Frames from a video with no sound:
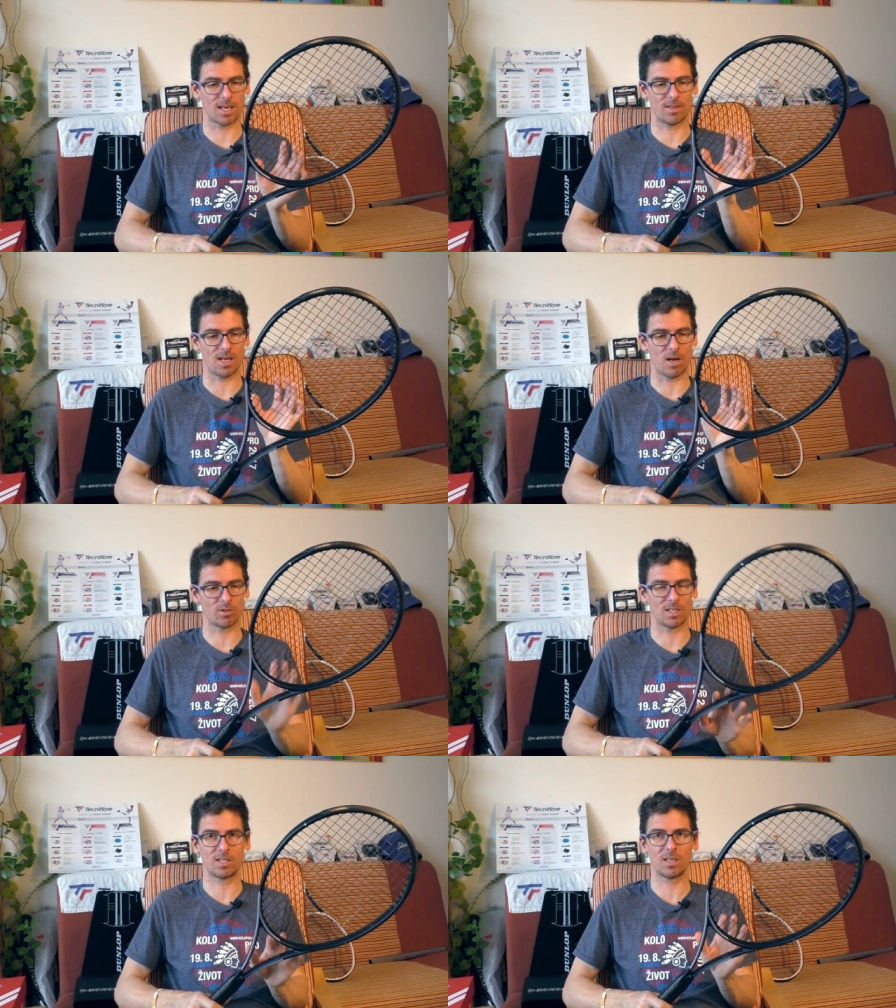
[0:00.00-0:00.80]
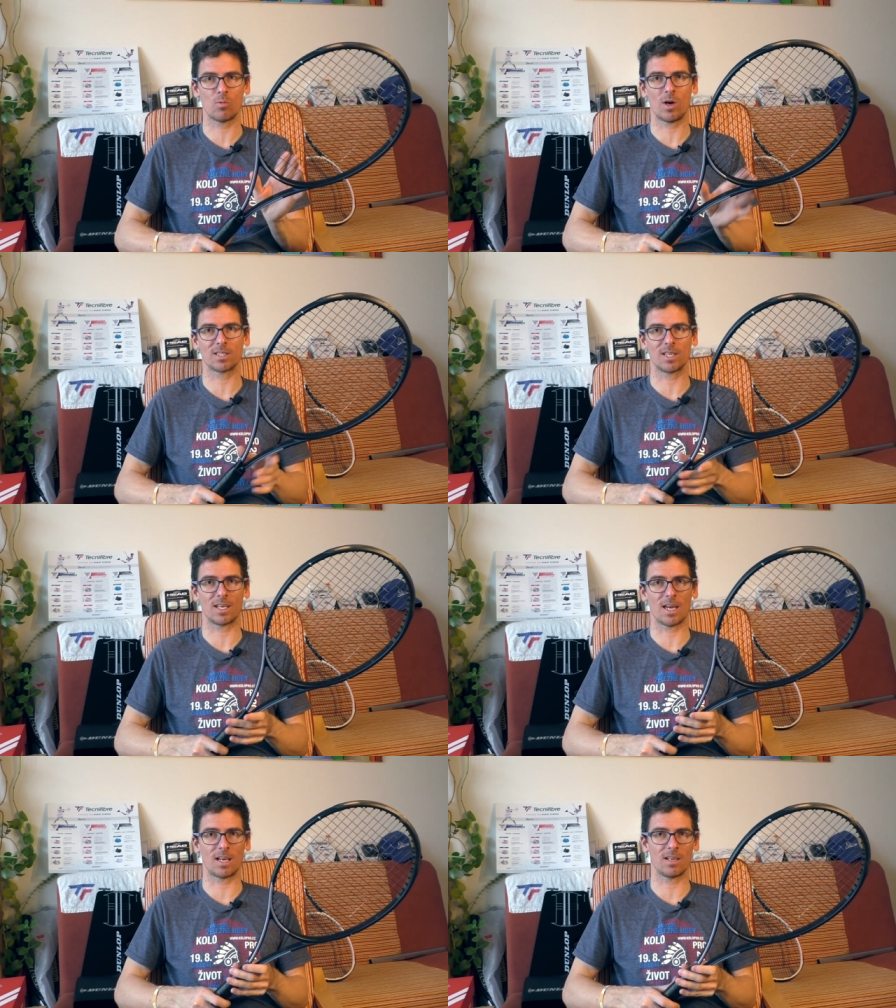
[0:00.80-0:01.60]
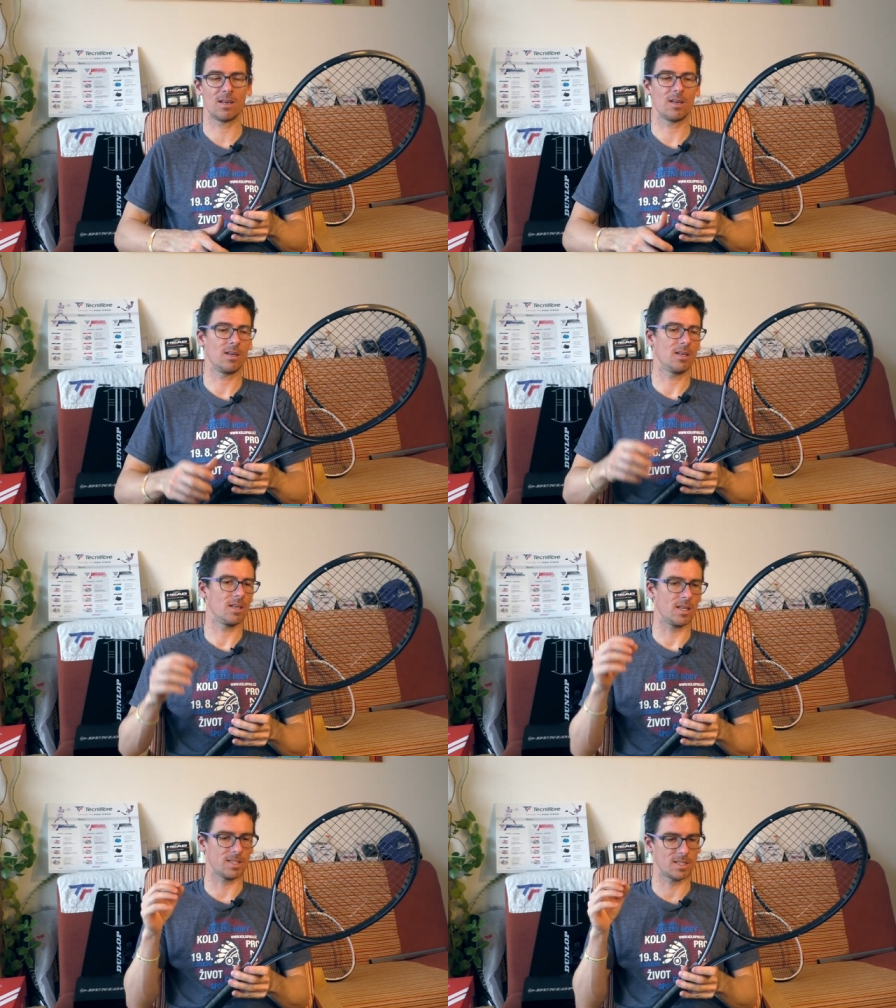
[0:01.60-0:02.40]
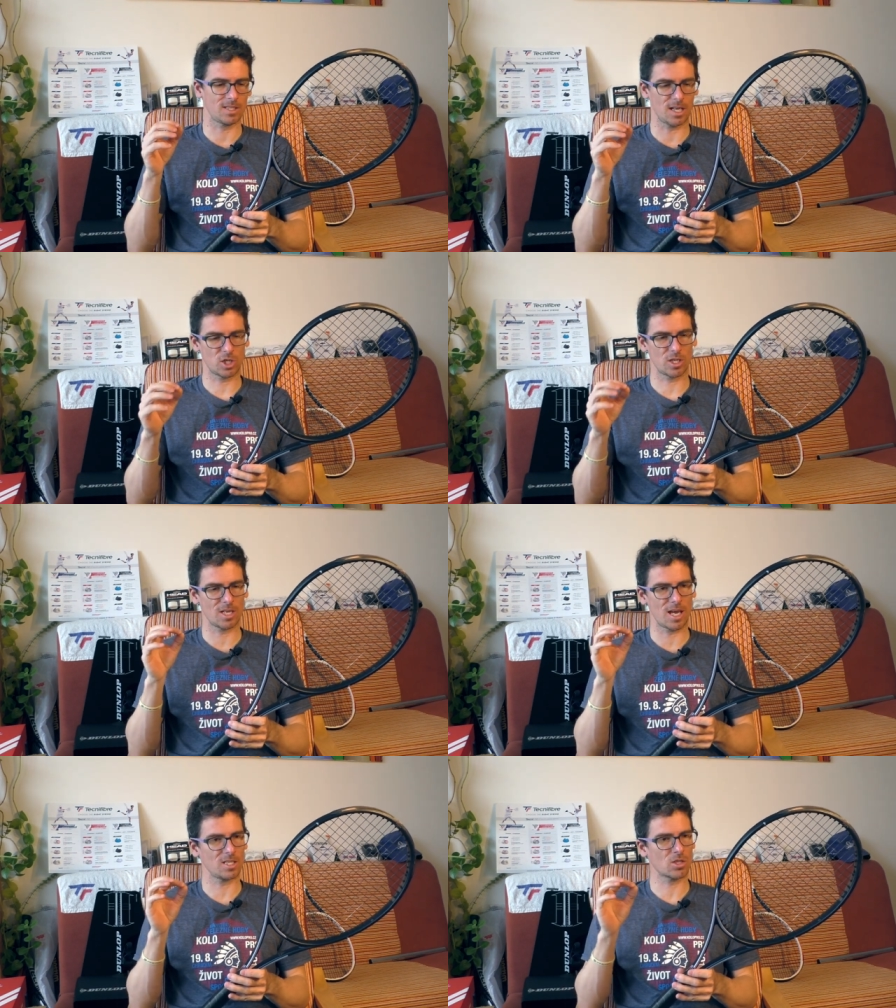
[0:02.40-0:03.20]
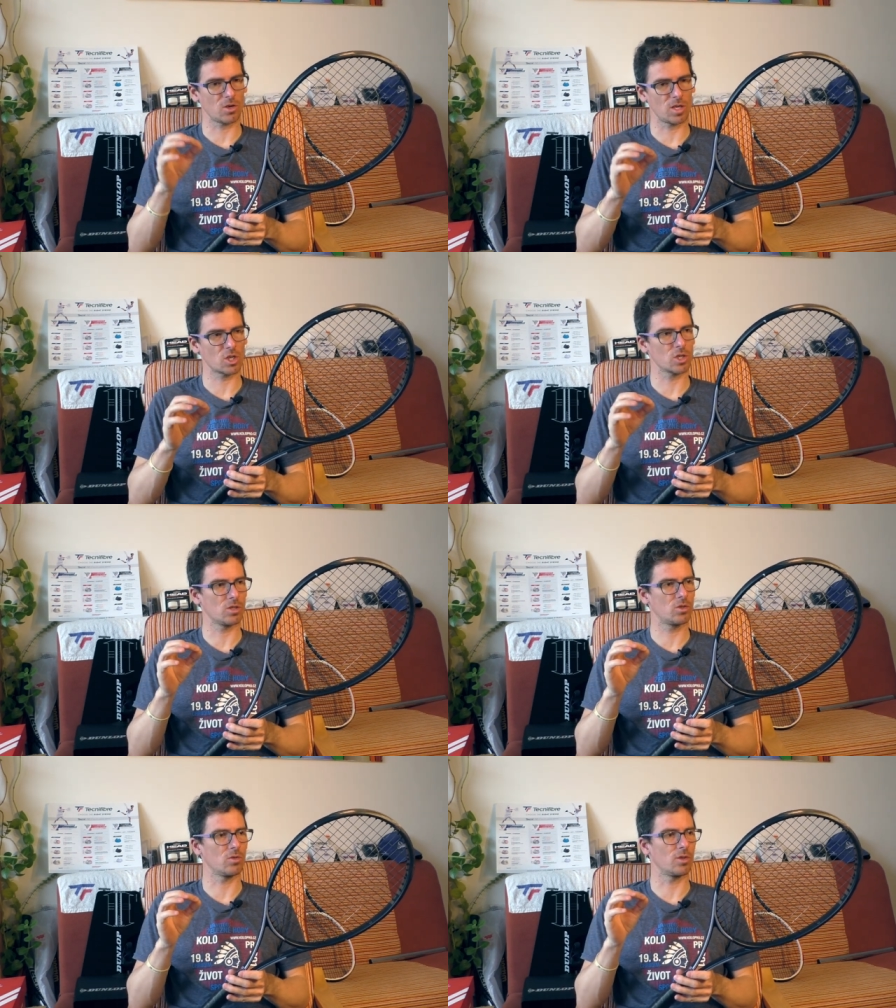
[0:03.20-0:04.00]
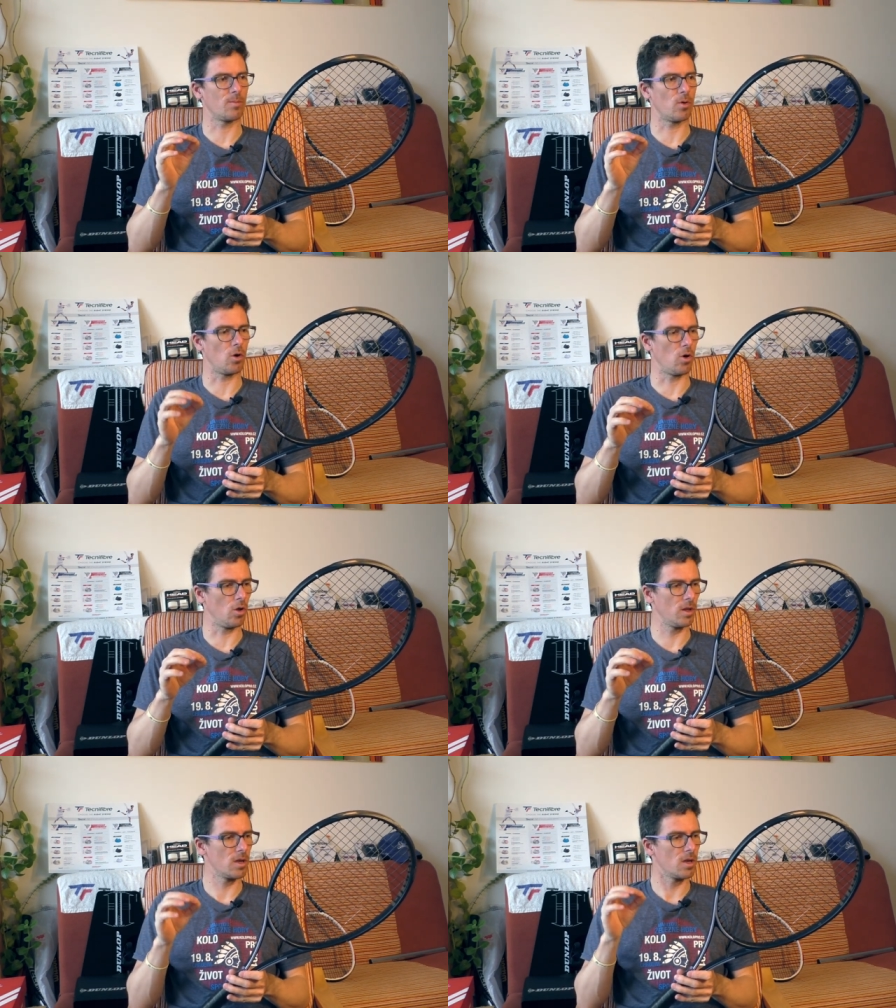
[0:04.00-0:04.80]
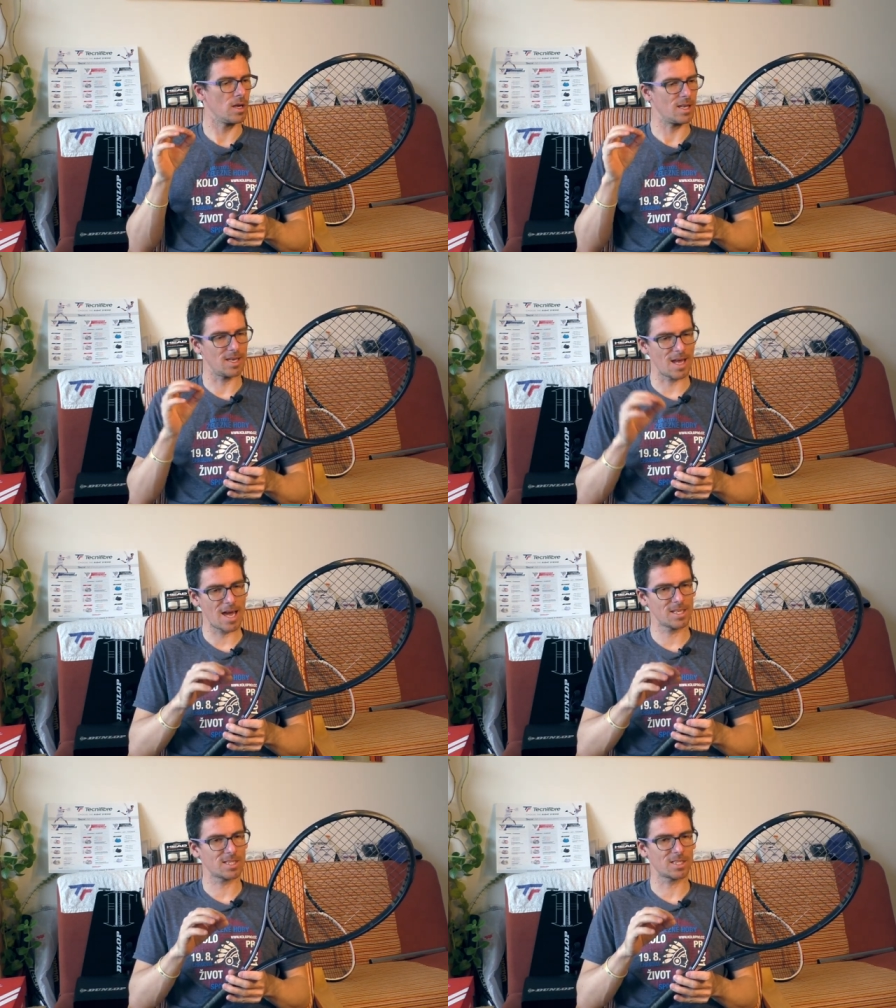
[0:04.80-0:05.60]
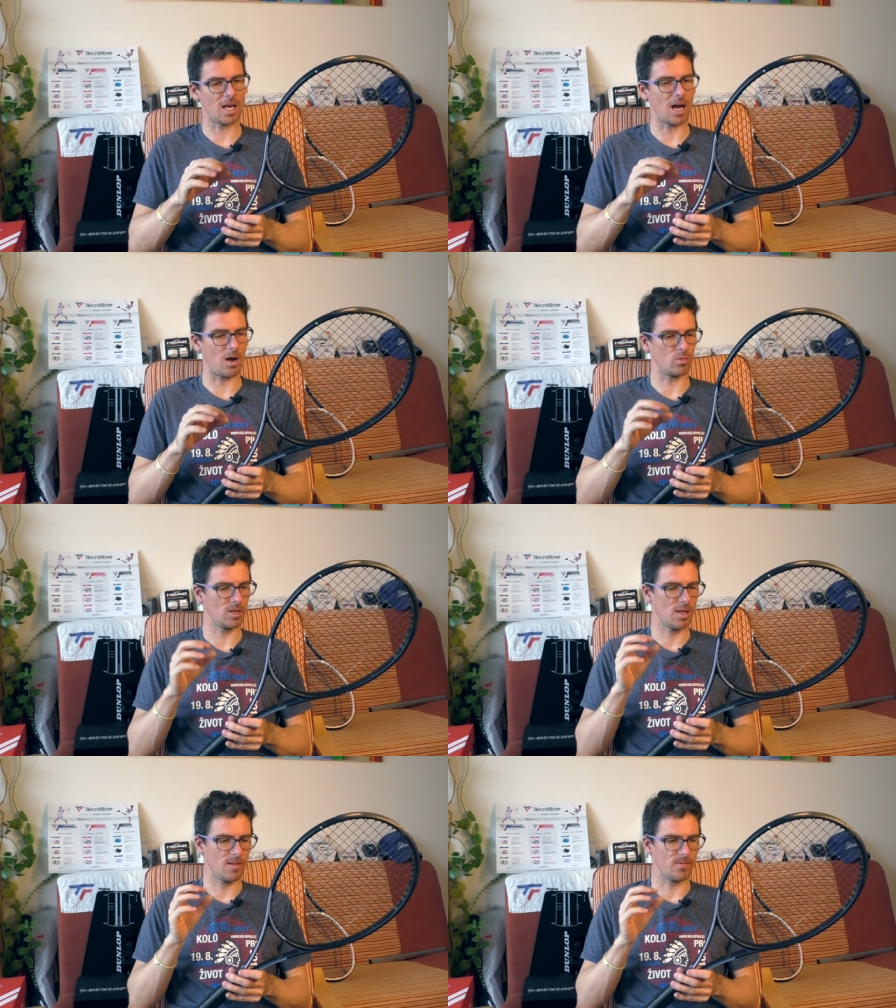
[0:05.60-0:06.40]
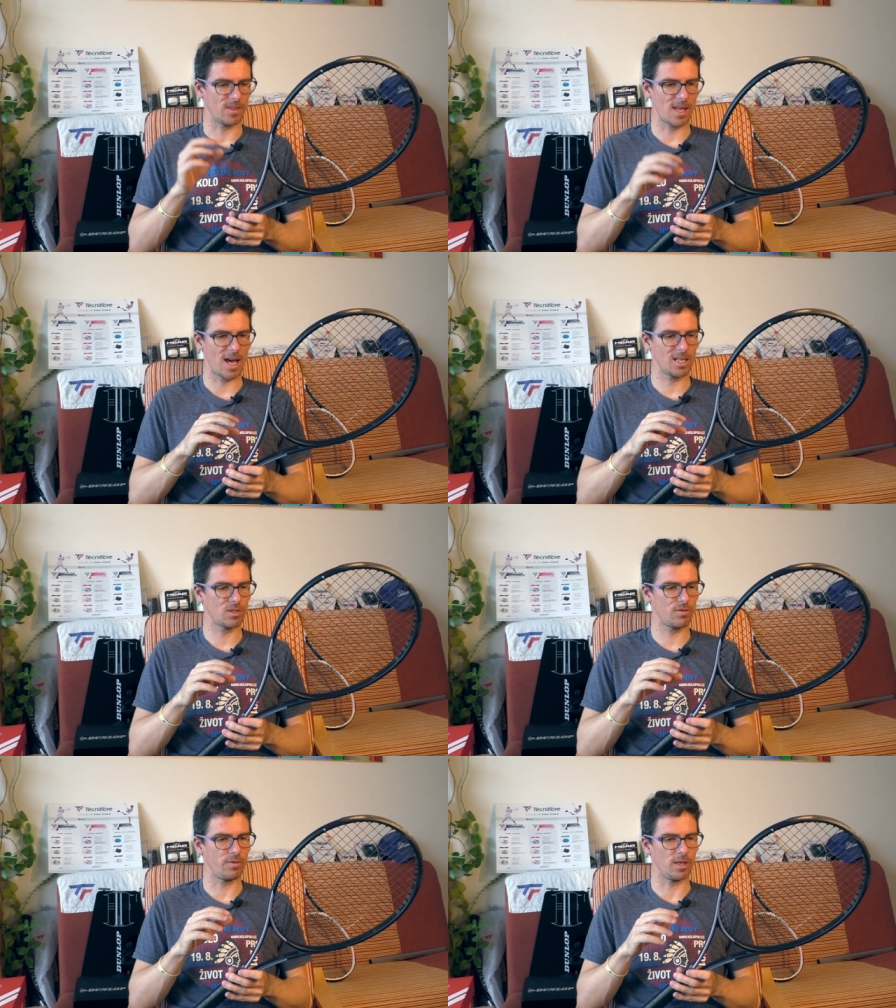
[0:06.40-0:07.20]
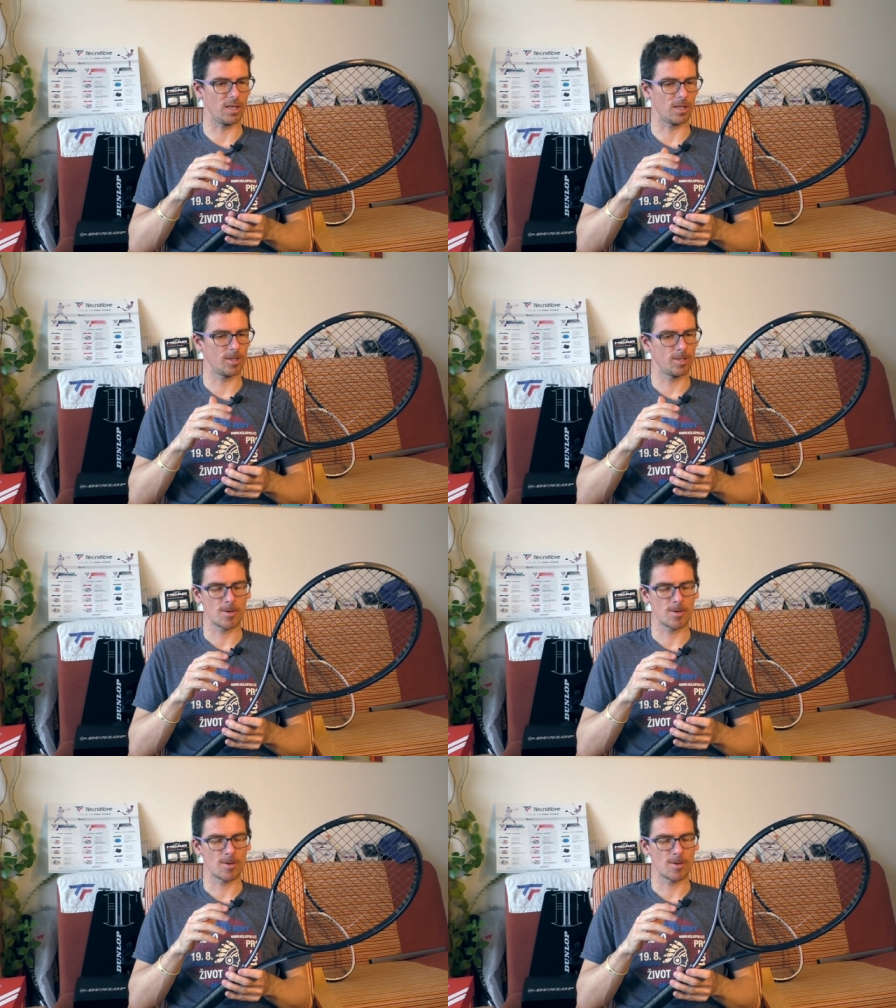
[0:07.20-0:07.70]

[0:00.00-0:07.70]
And the auxetic once again, such a nice connection to the ball, nice sound, nice feel,